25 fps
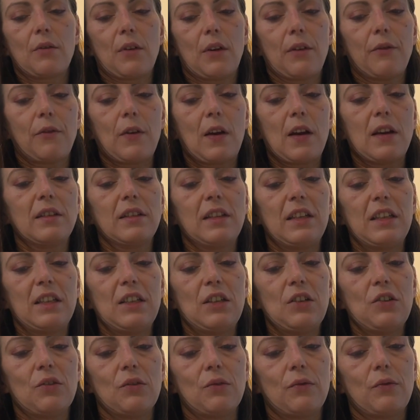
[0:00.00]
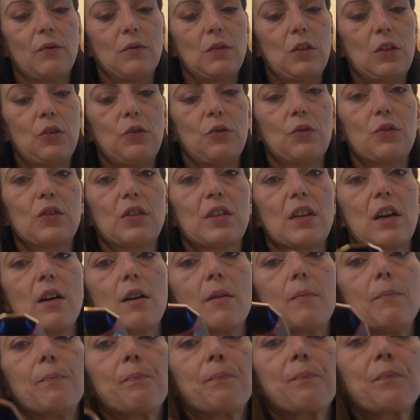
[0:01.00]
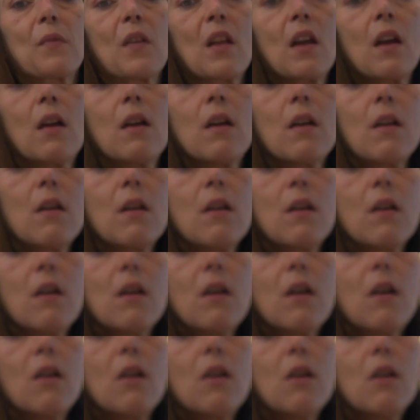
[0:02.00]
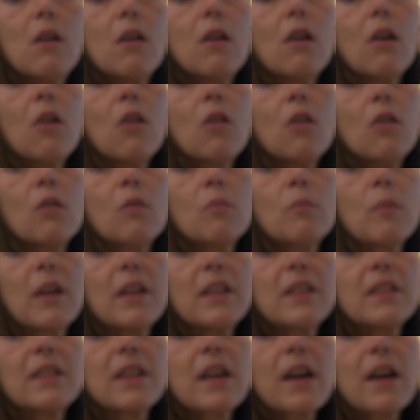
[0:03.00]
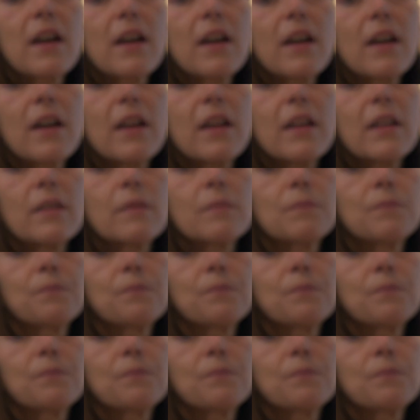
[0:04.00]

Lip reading: I finally used up all my dye.